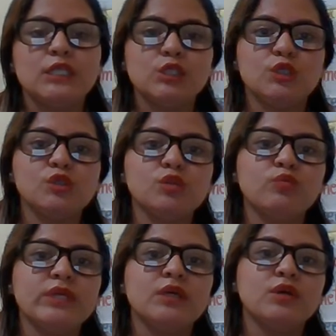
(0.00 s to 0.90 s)
talked
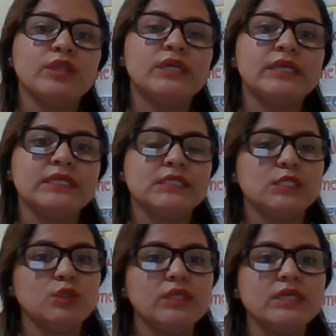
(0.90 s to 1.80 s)
with other
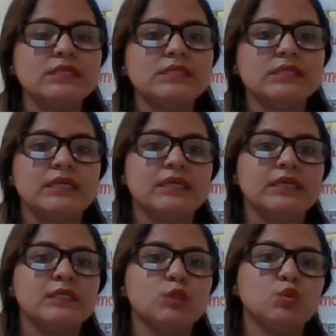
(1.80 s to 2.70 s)
students
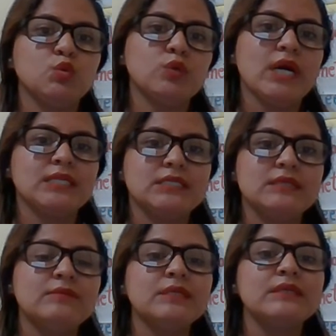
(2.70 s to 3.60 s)
and to do
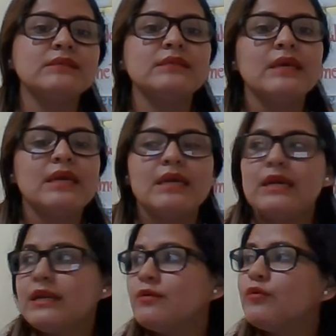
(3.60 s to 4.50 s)
activities,
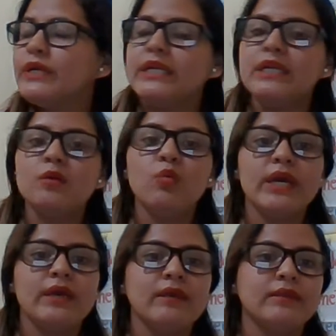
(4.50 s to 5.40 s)
and reading
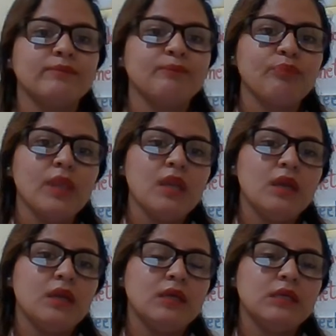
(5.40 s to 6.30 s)
when
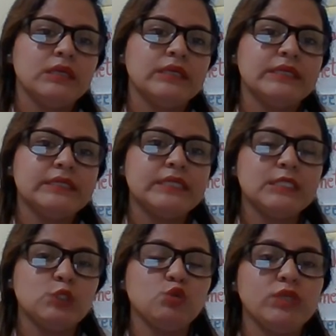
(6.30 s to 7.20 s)
the
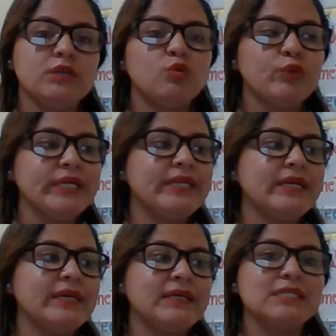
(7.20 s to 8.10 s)
student read
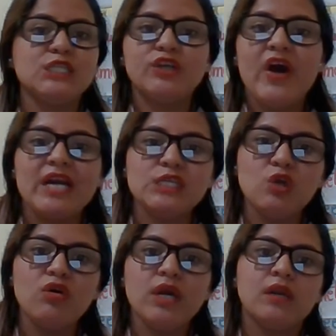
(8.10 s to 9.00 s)
the
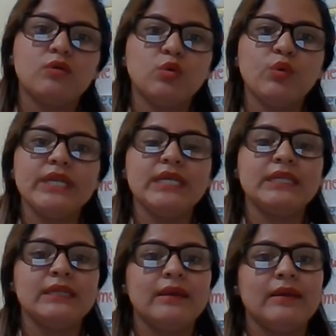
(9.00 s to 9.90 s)
extraction and
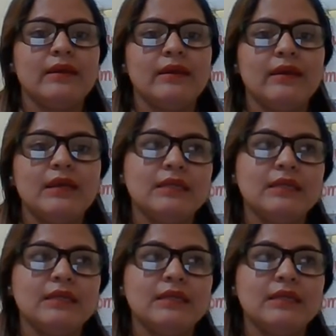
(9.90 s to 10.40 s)
reading the